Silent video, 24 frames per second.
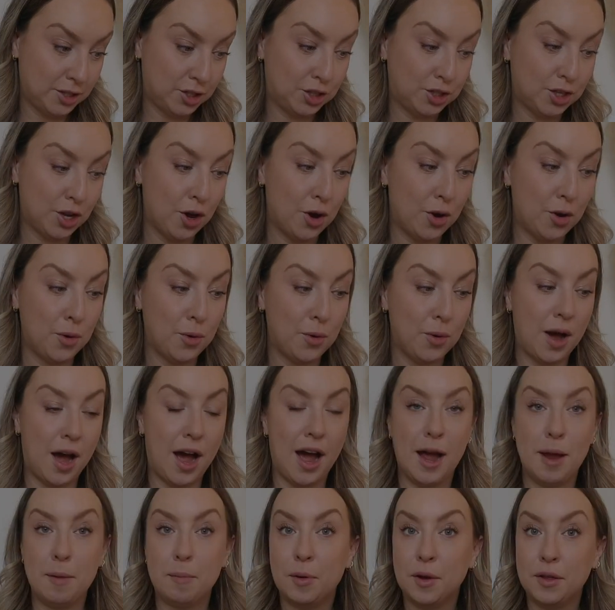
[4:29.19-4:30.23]
So
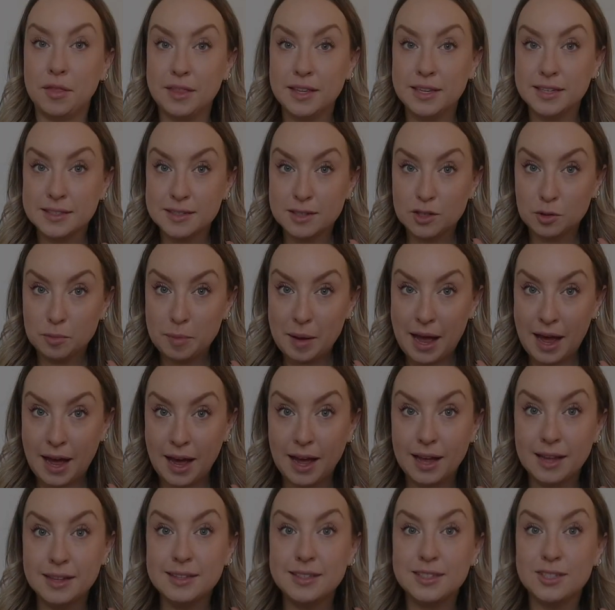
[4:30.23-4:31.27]
I put these little
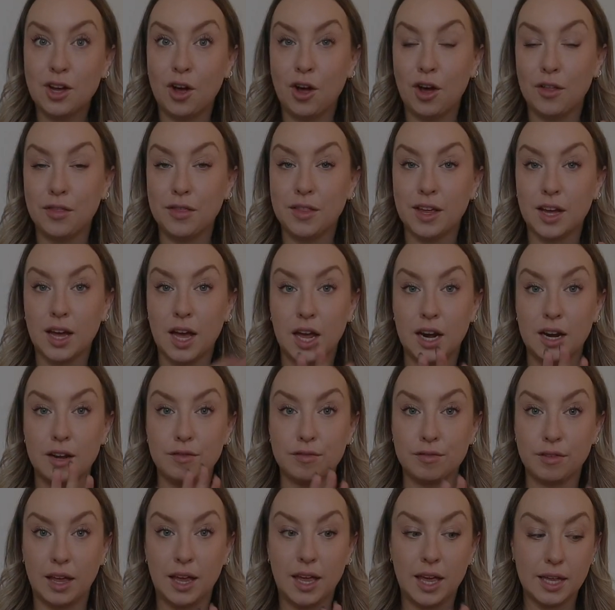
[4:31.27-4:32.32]
pads on the kind
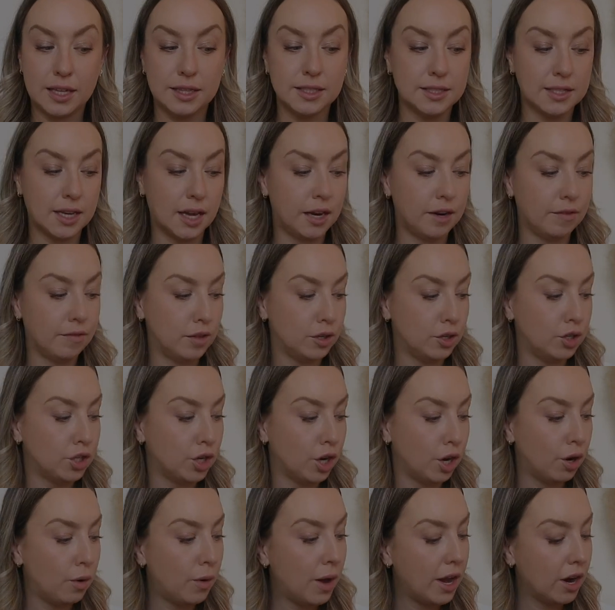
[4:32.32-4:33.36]
of like inside of the
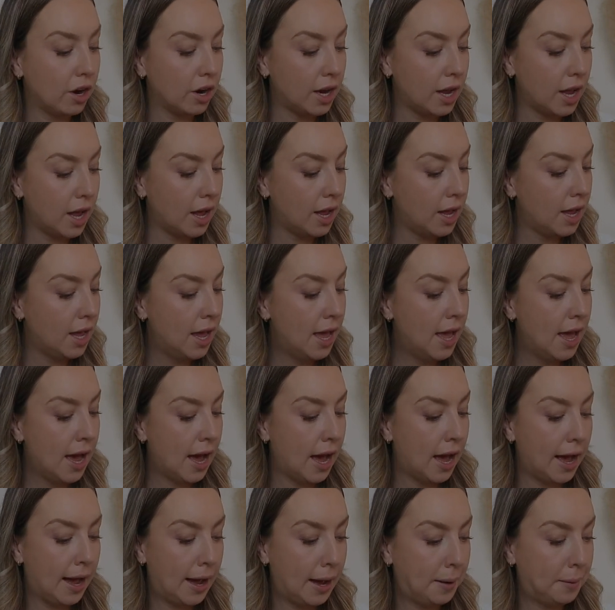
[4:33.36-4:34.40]
toe area,
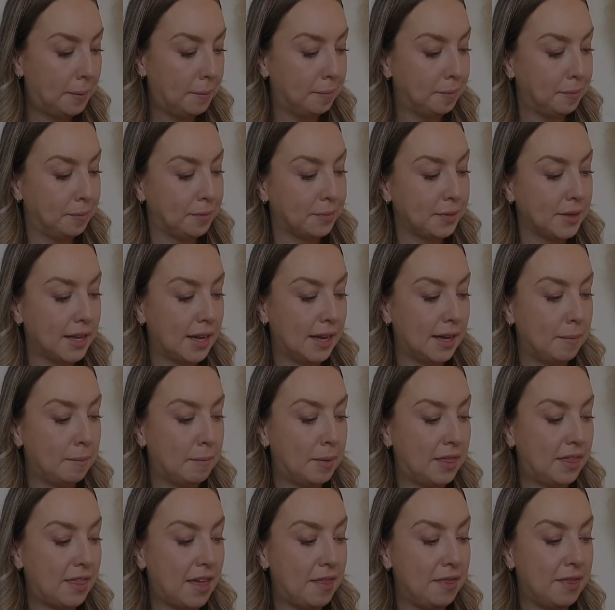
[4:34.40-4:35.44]

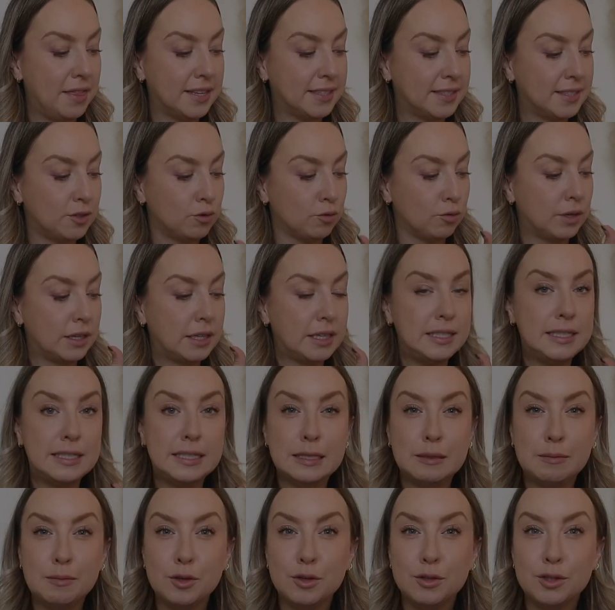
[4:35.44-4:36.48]
but then this really
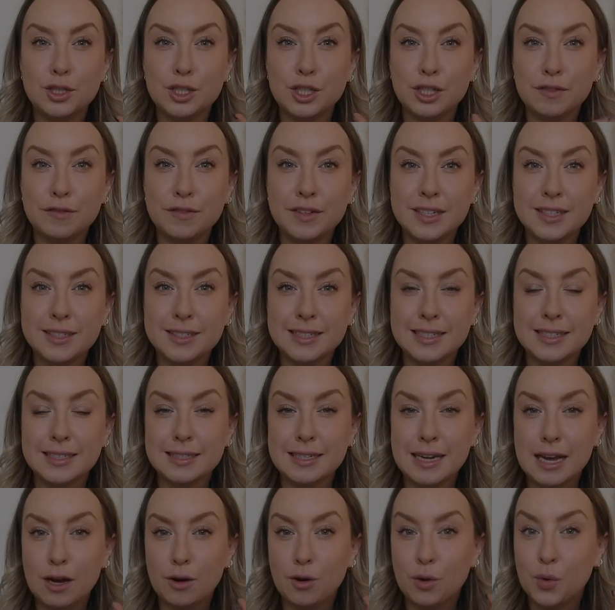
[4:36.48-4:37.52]
smooth surface
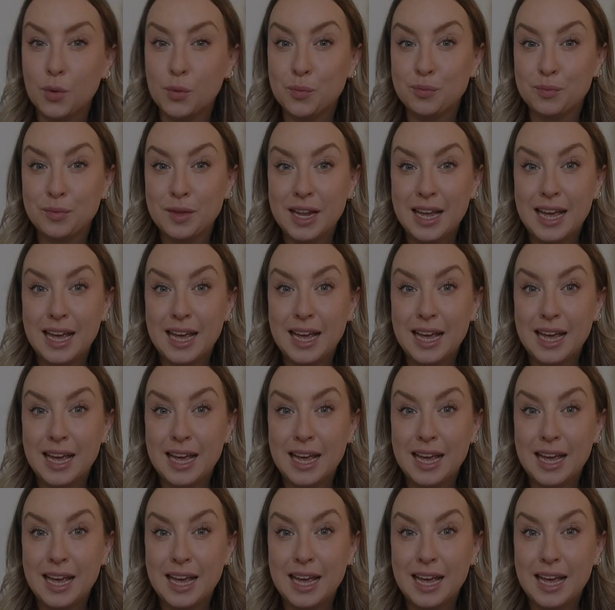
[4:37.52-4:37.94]
is now